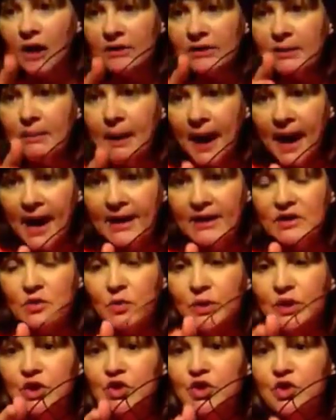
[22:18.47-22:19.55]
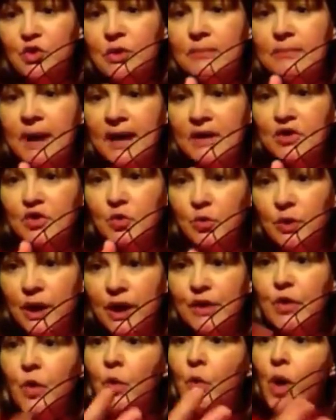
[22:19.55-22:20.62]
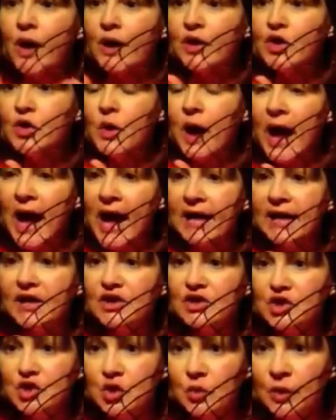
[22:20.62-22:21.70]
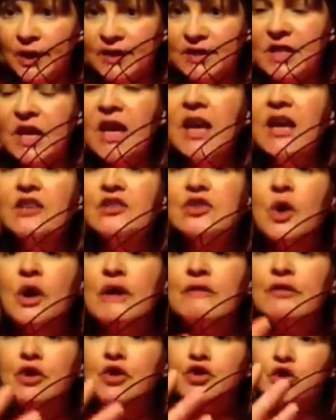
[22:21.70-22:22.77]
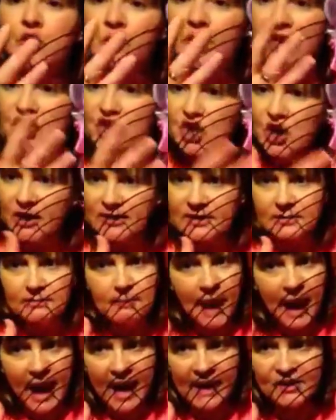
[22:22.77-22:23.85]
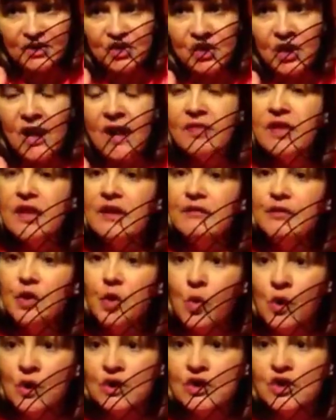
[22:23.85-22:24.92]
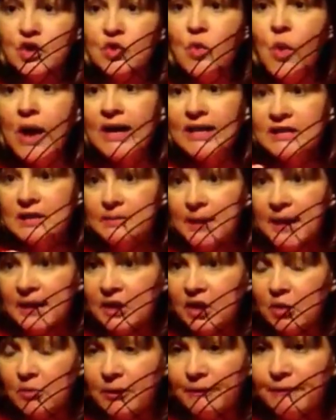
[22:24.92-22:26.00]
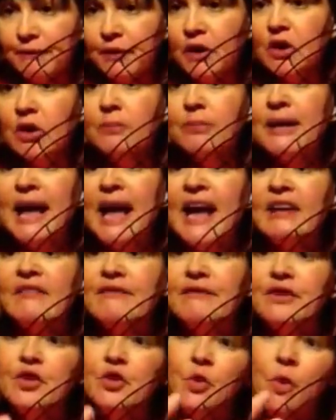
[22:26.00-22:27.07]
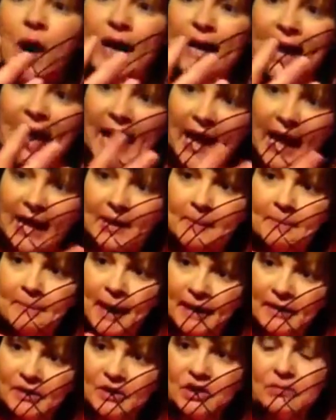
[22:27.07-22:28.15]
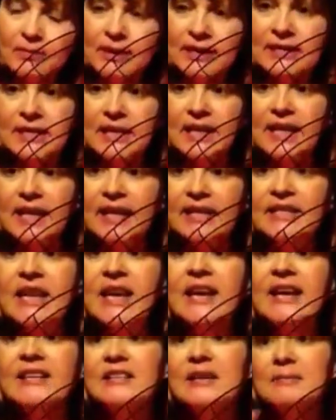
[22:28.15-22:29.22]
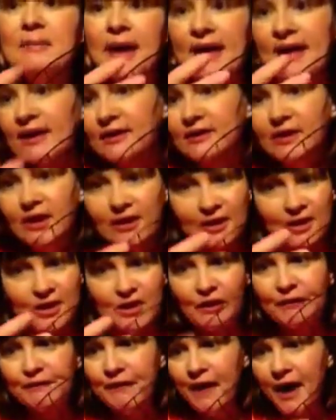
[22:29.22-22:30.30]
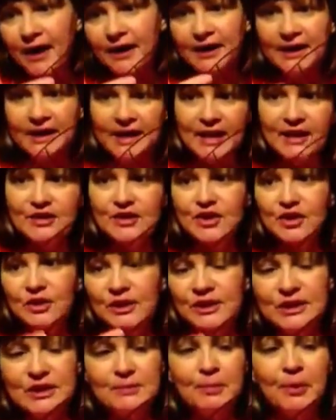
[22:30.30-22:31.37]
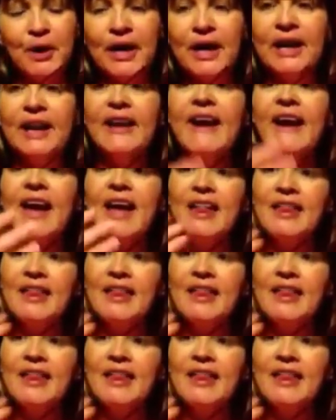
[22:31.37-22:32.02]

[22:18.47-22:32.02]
all depends when you do a mesh wreath, what are you adding to it? So if you're doing just mesh, then of course you want it to be a little bit fuller. But if you want to add embellishments in it to make it look, you know, fun and Easter and spring,